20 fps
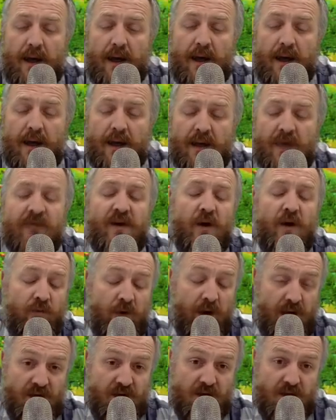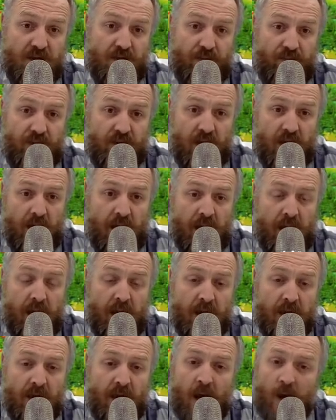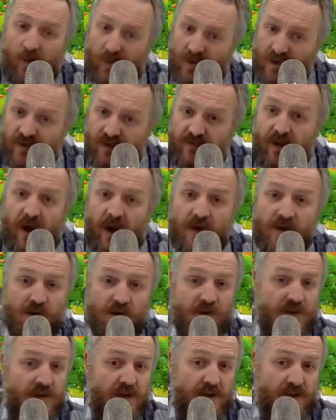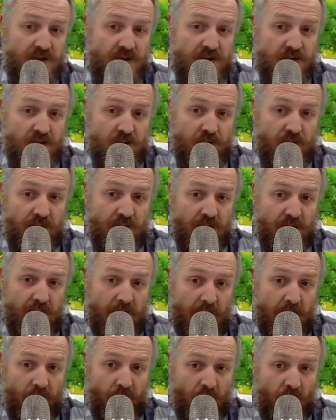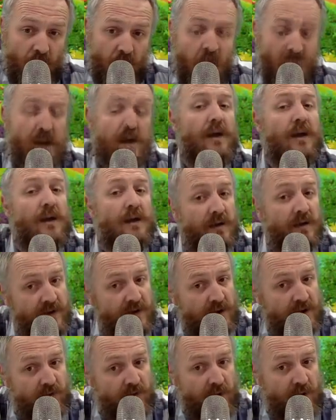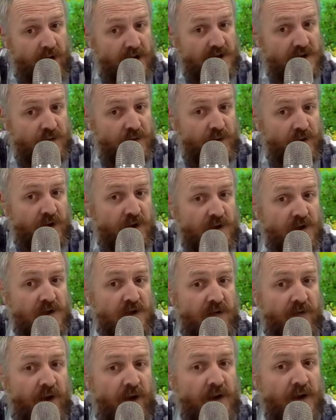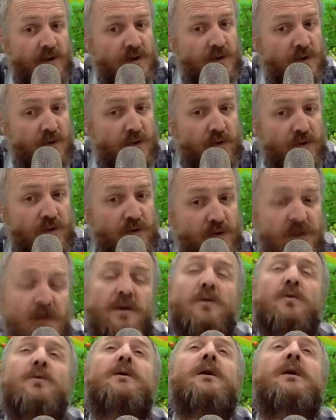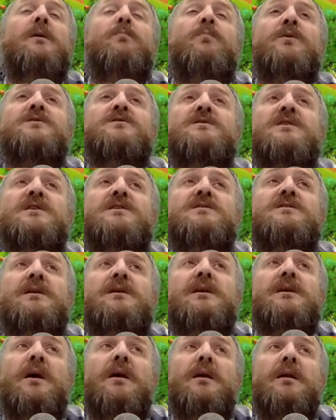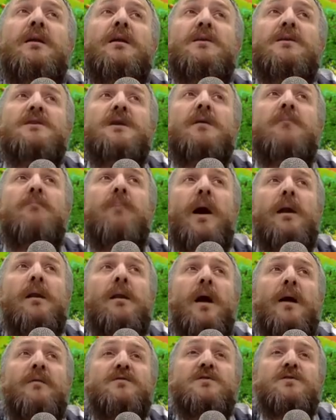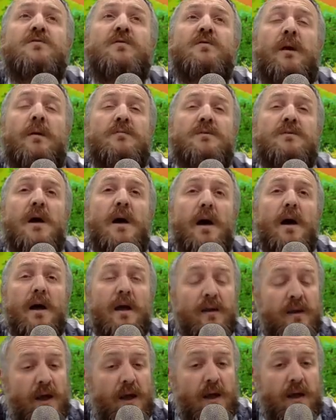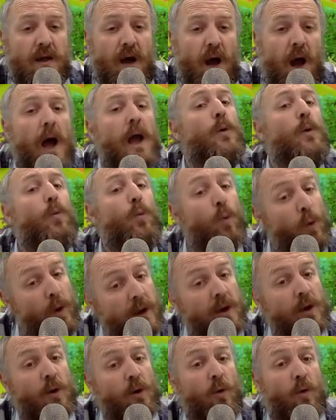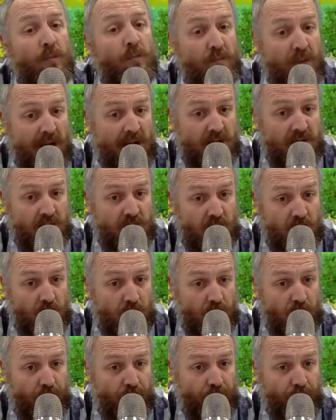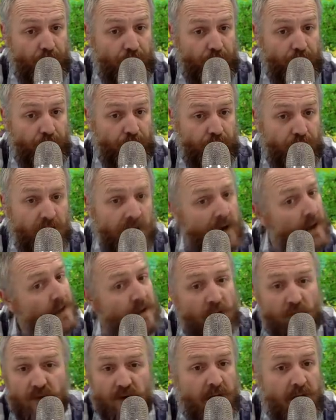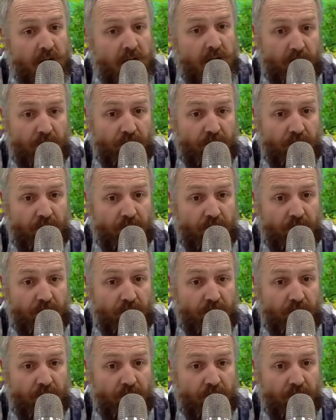give it a rest. And I would advise you to listen to me now, okay? Give it a rest, because if I do see you keep persisting in this in my live streams, then I will ban you. And I don't care.